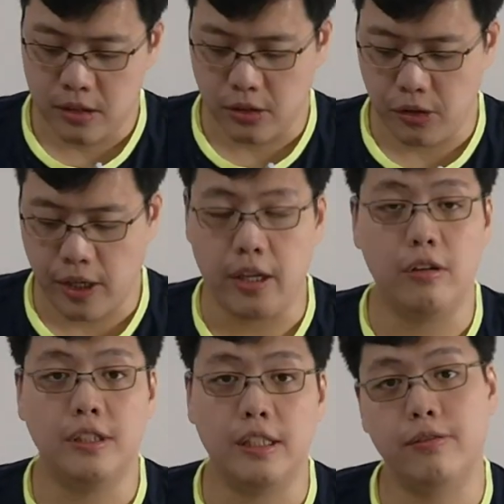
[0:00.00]
so you can
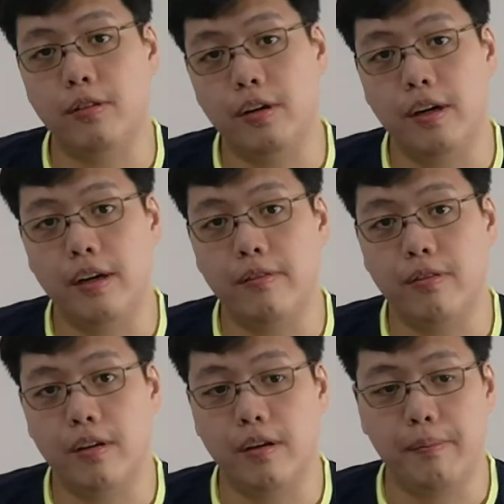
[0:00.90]
use it for,
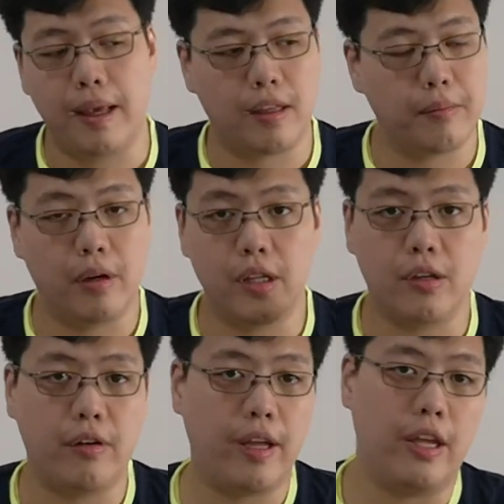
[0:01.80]
for better
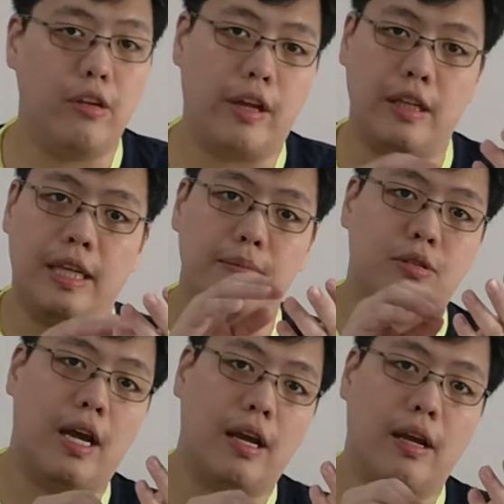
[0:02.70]
monitoring, and you can keep
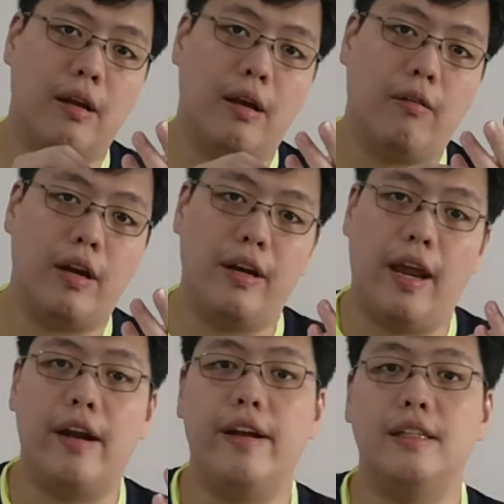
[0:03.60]
track what are the
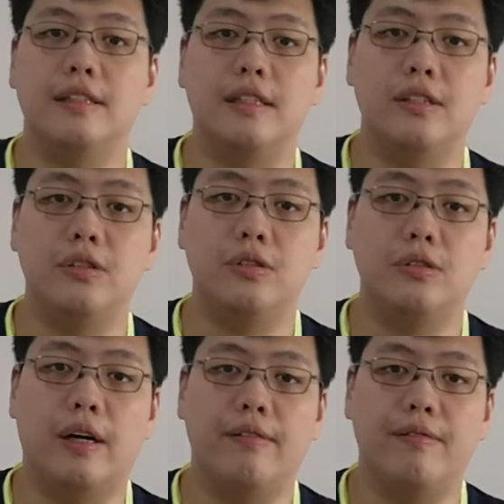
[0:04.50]
areas that you
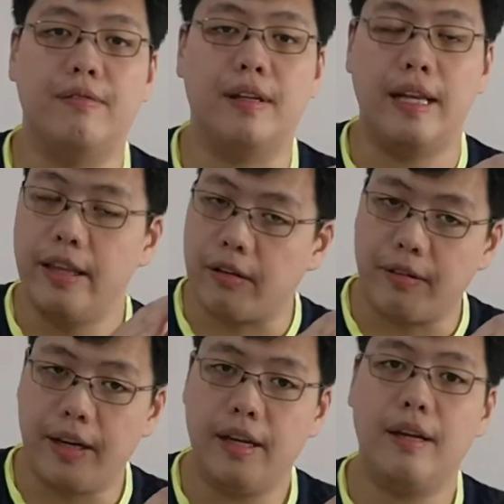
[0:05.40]
uh, cleaned
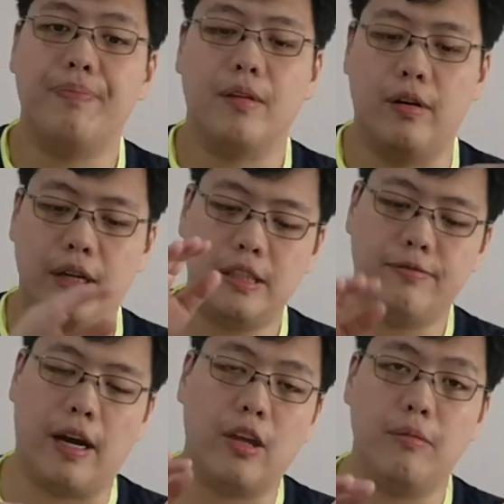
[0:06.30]
already, or this
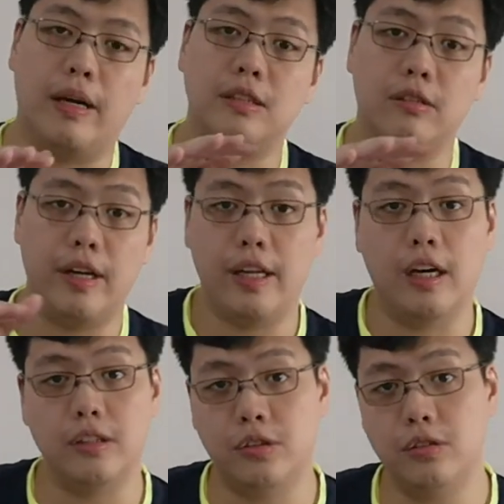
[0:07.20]
vacuum has already
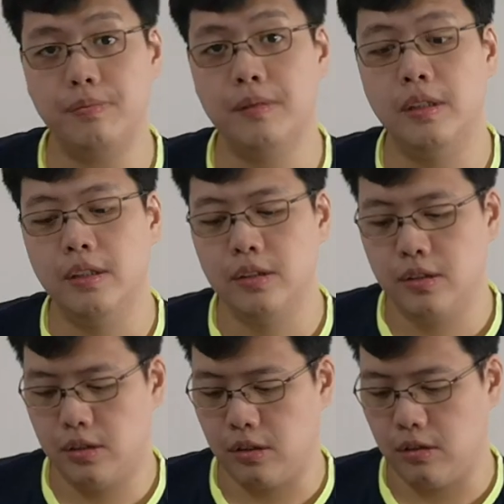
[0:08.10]
gone through.
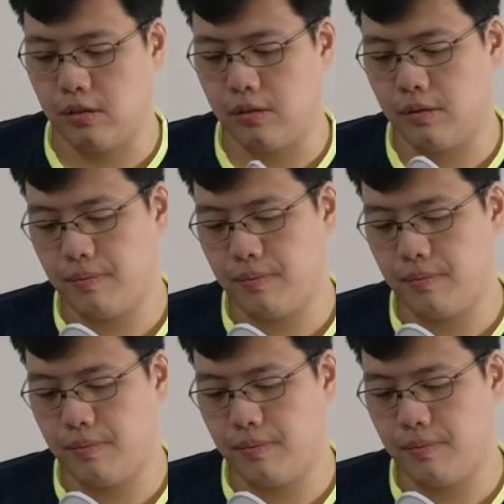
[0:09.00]
So